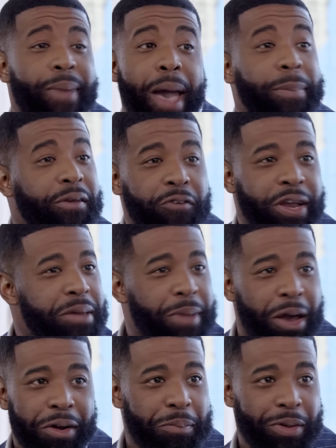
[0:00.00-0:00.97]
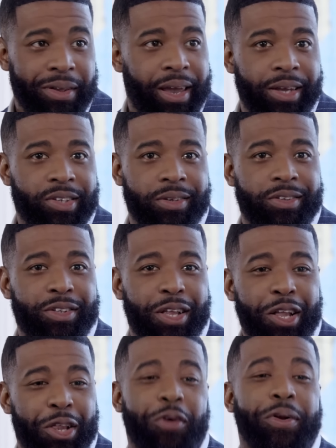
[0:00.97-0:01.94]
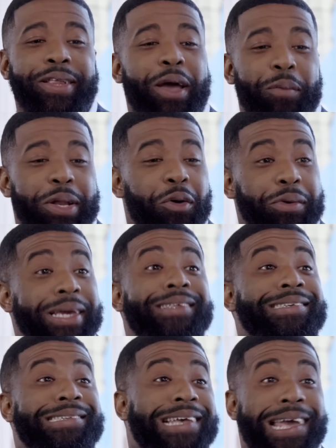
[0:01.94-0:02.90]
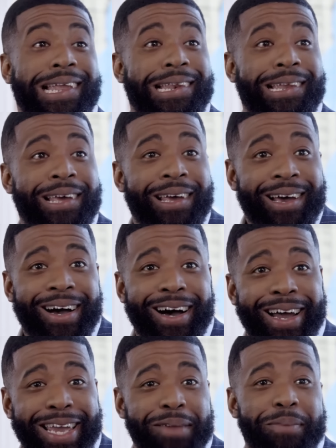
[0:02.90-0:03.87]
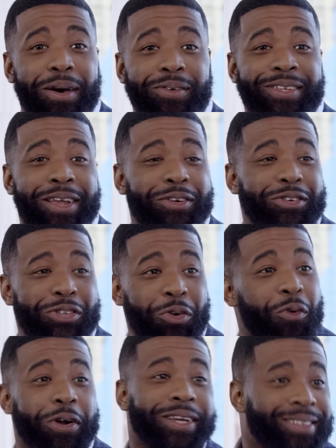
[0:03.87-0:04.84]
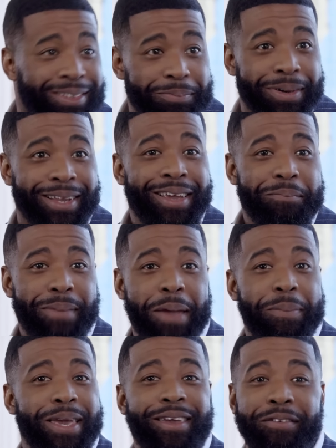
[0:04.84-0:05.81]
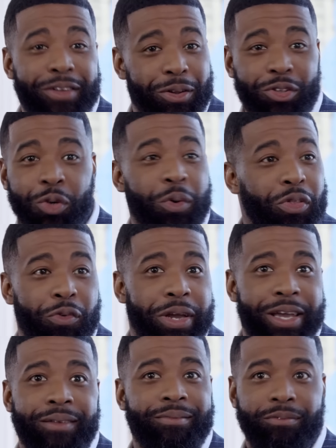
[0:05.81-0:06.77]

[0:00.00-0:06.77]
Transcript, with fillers: mapping for email communications, learning that we don't need to send uh, emails that are stories, but maybe, you know, two or three